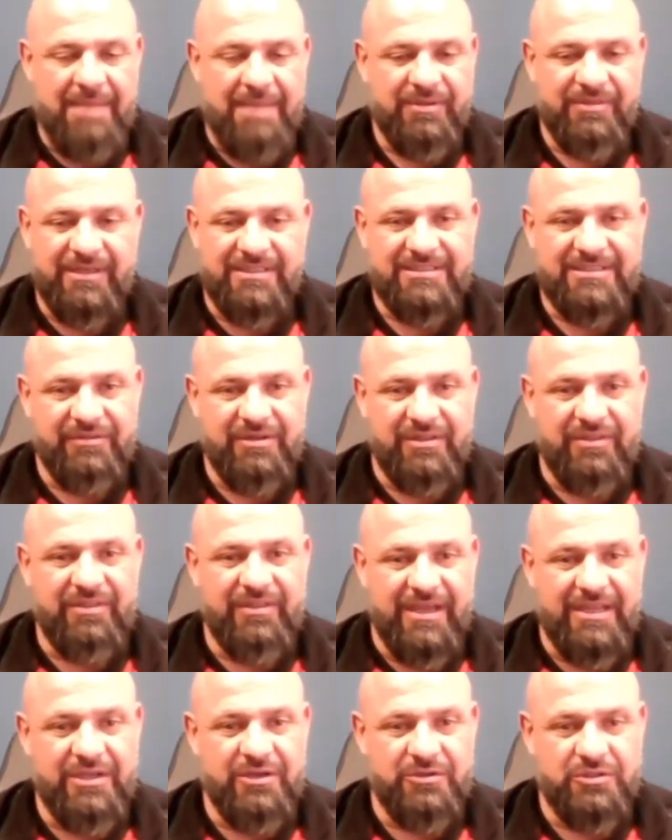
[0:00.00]
happy Thanksgiving.
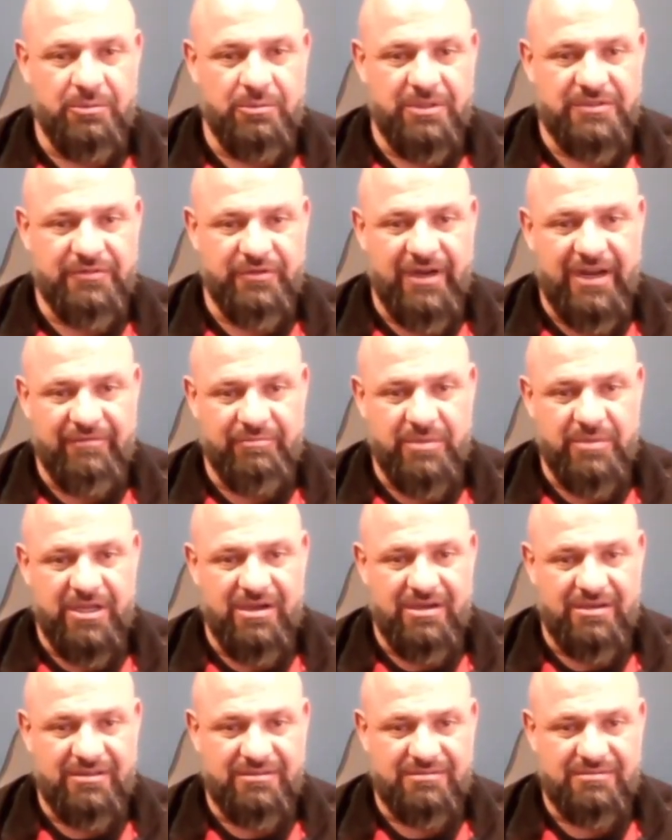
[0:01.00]
Thank you so much for having me
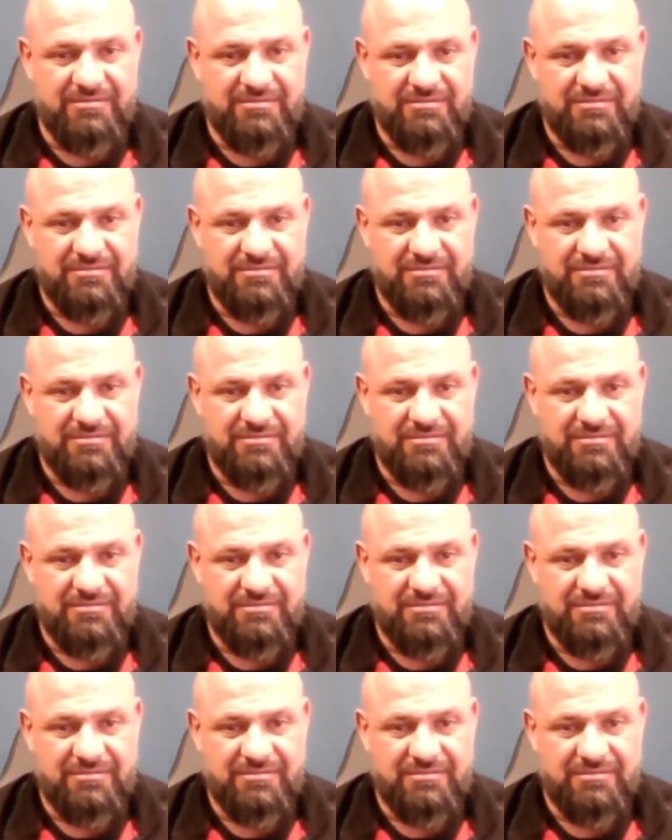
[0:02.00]
on.